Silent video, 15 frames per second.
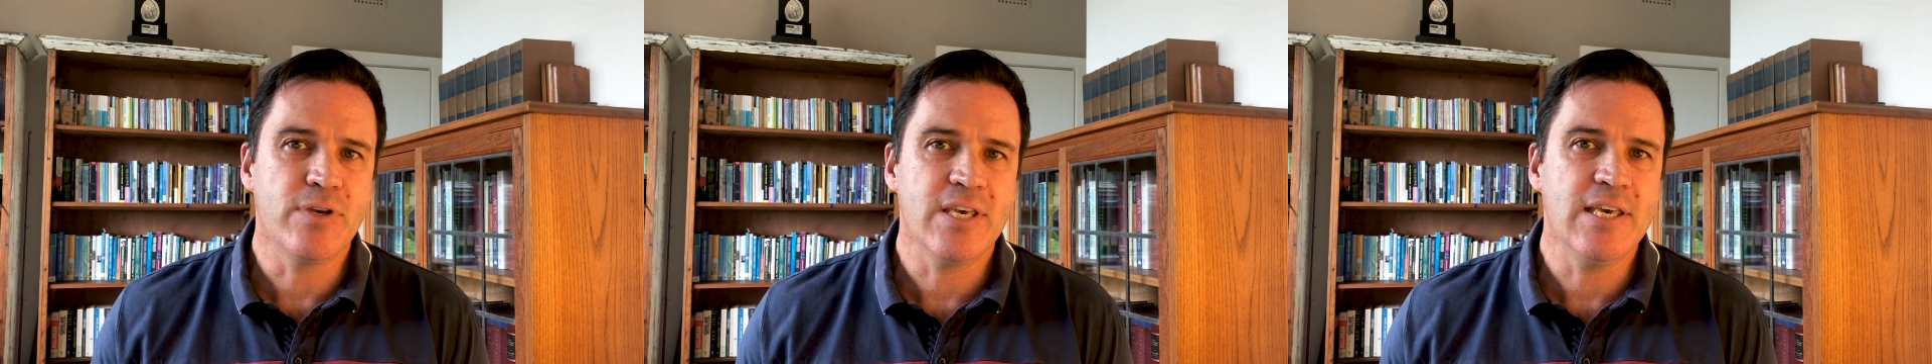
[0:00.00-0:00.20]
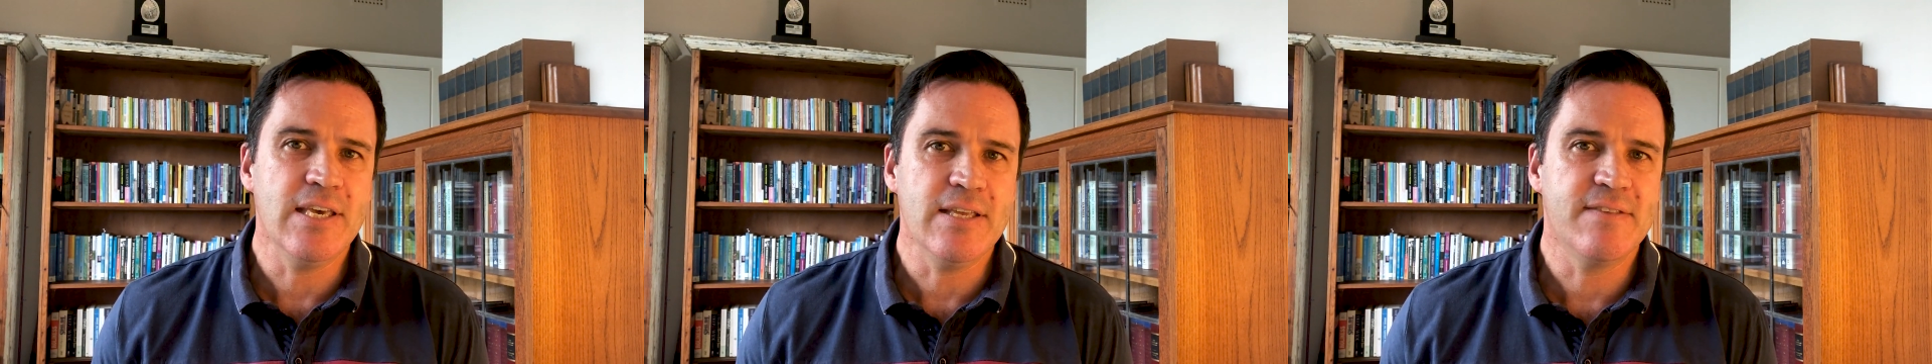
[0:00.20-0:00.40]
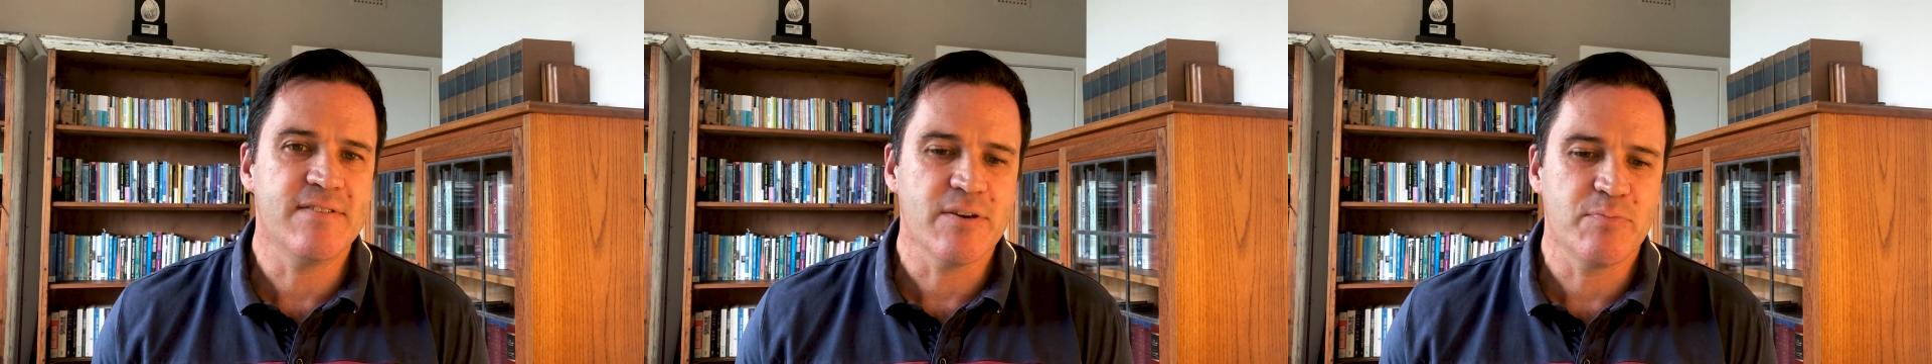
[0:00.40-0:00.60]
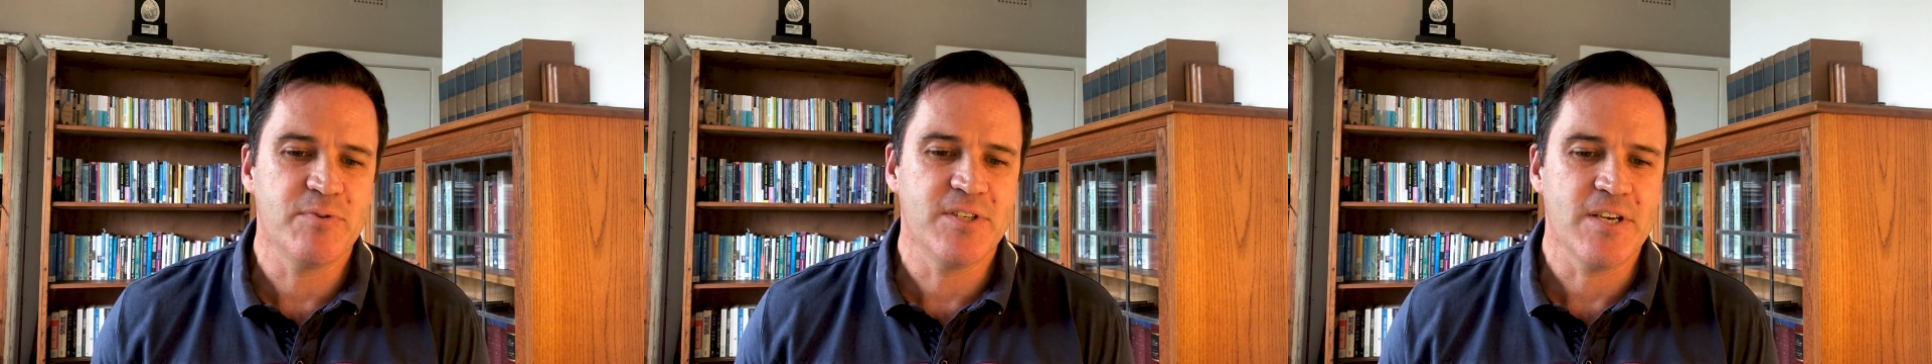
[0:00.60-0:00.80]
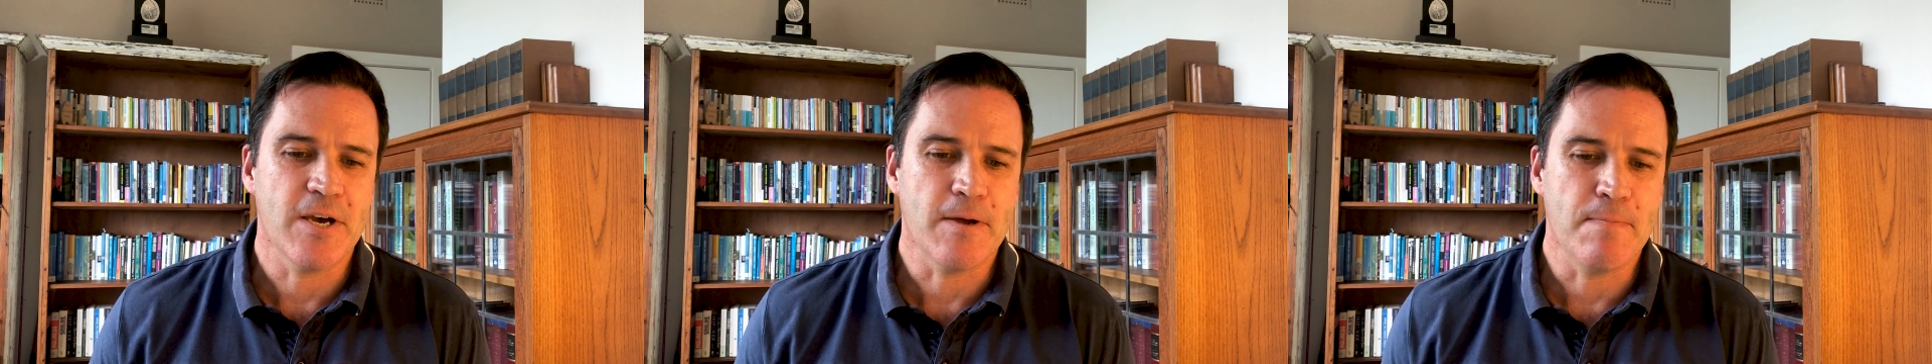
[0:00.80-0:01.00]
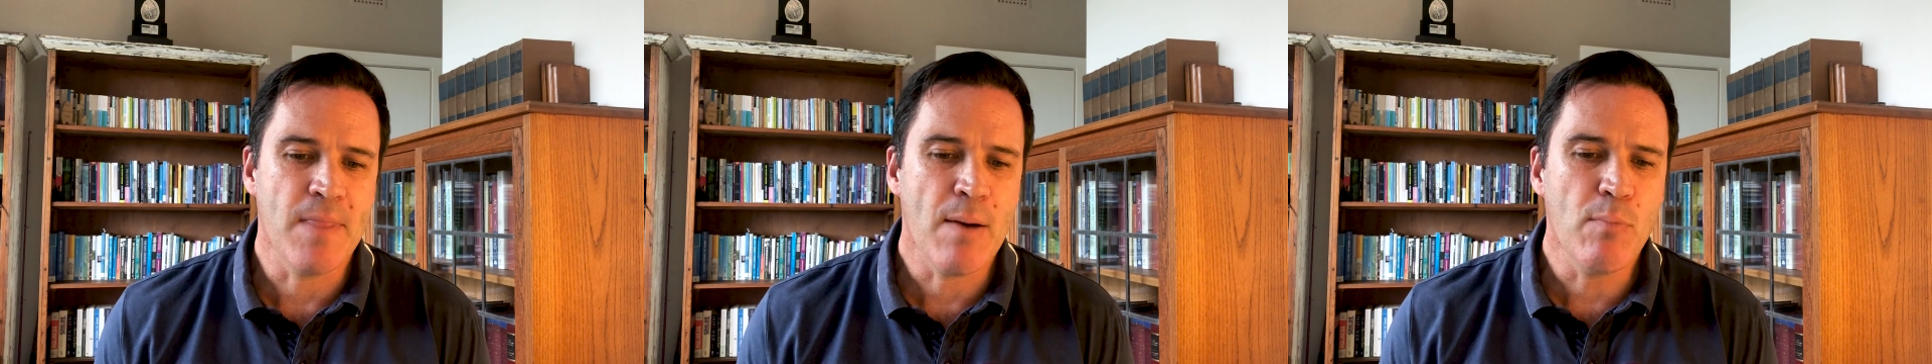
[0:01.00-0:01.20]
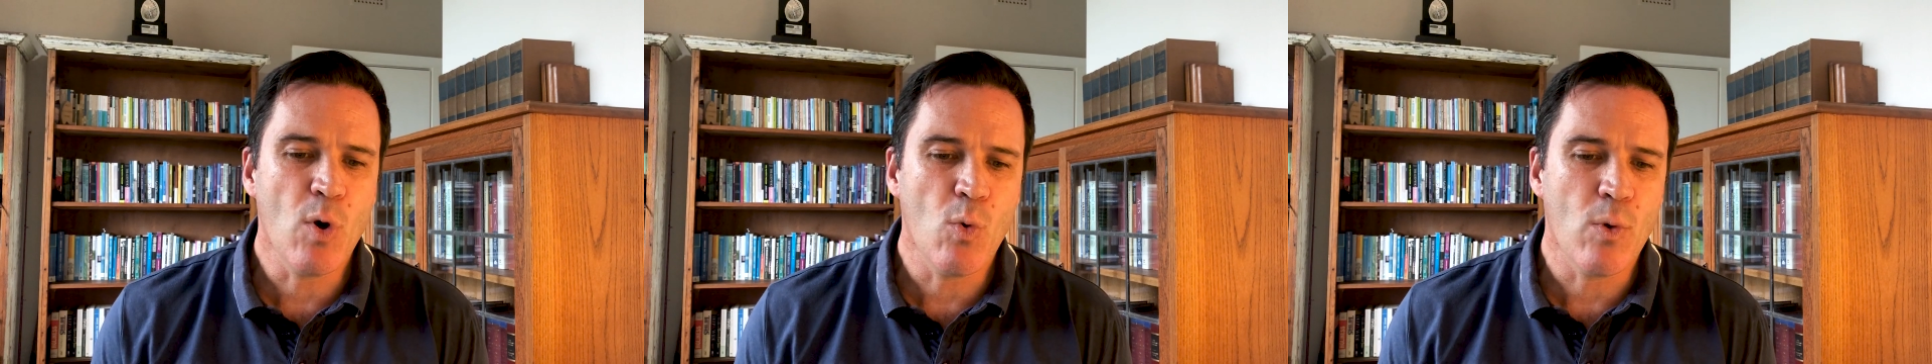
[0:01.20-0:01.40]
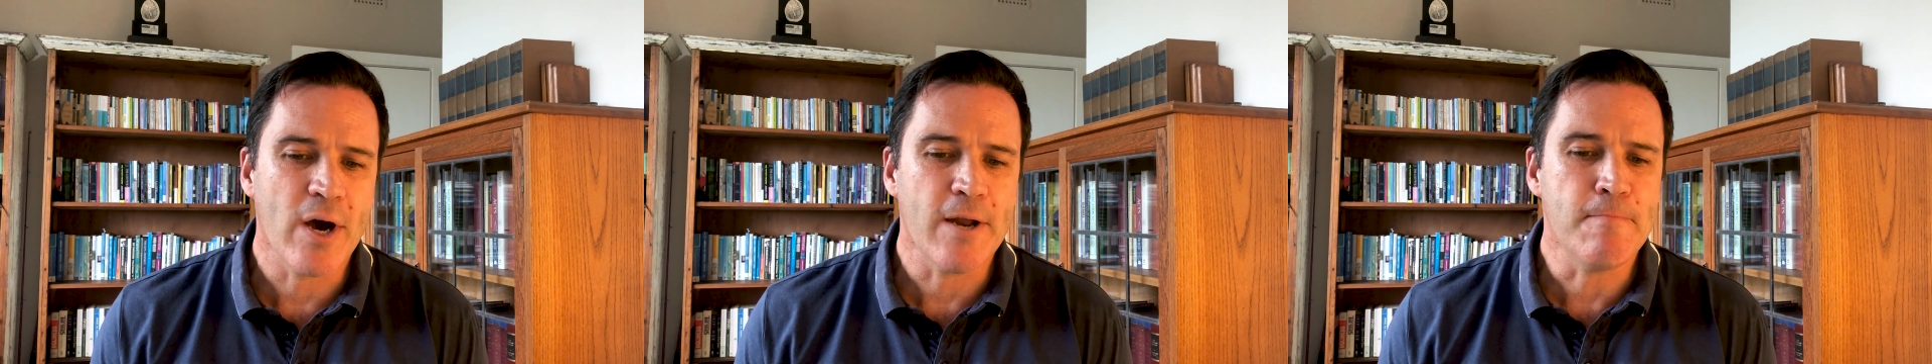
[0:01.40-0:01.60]
key tips here. Number
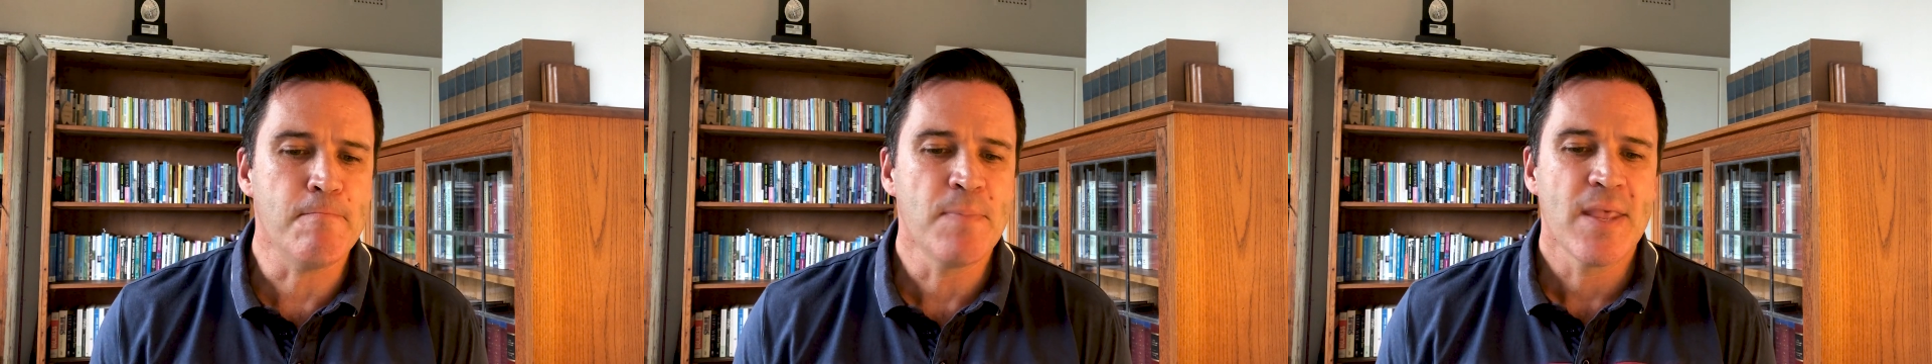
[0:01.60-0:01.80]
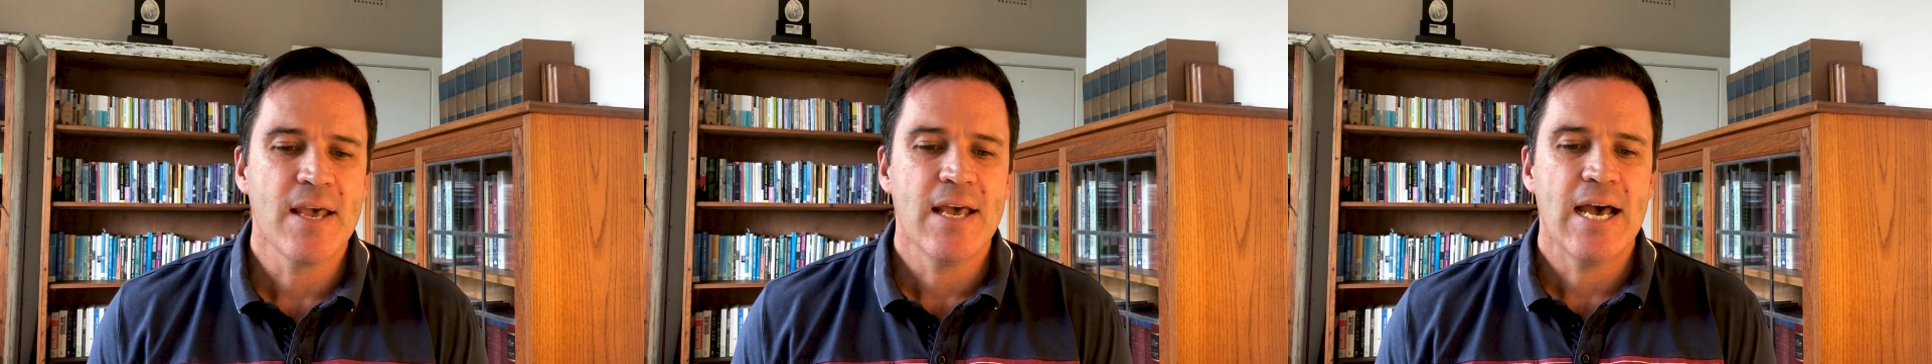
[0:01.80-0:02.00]
one,